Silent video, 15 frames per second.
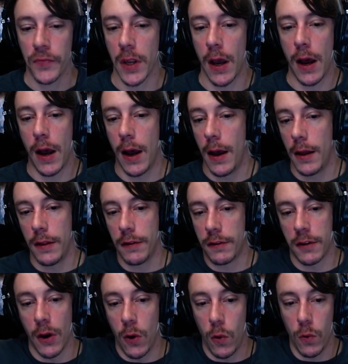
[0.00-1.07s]
Uh,
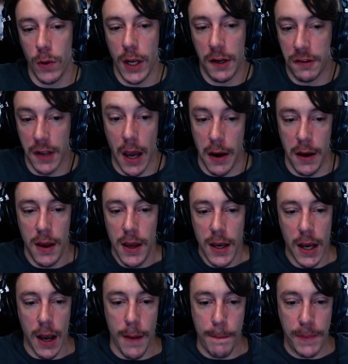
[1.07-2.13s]
so it's done.
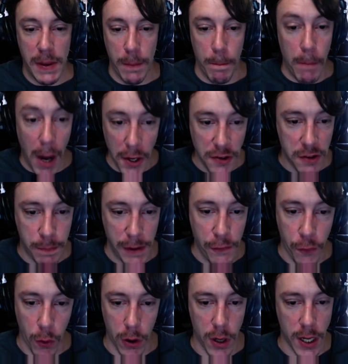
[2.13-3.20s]
Uh, be months
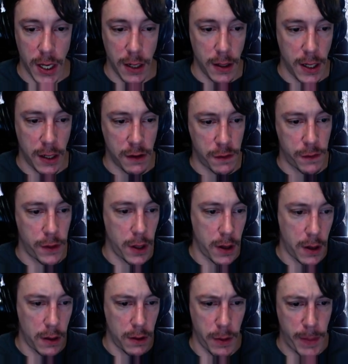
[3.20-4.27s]
before it, it's
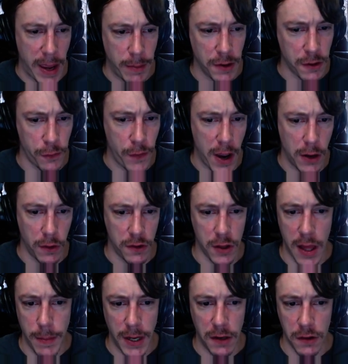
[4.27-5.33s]
the the payments are final. So
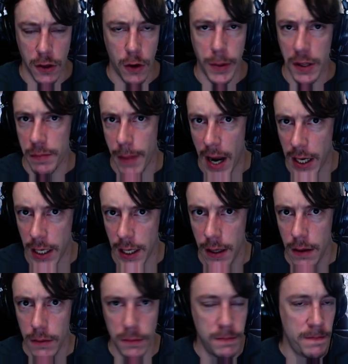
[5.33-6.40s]
that means that nobody's
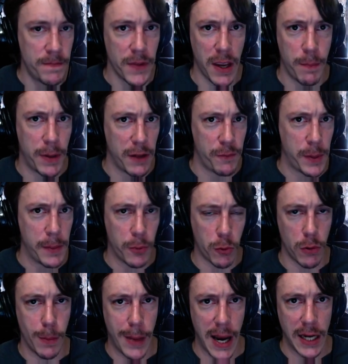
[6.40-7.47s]
mining. But if people
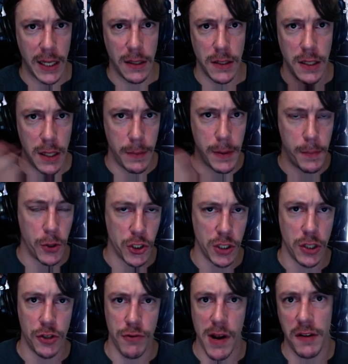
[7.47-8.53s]
were mining, then they'd be pushing
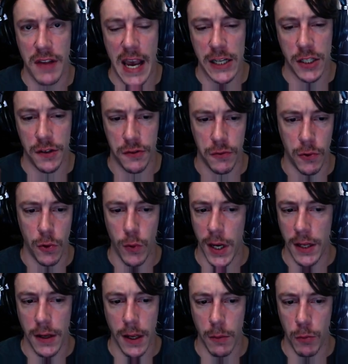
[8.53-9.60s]
the transactions through,
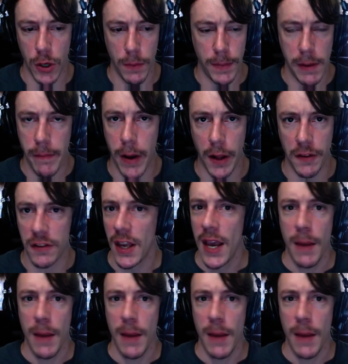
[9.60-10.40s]
and it wouldn't be months.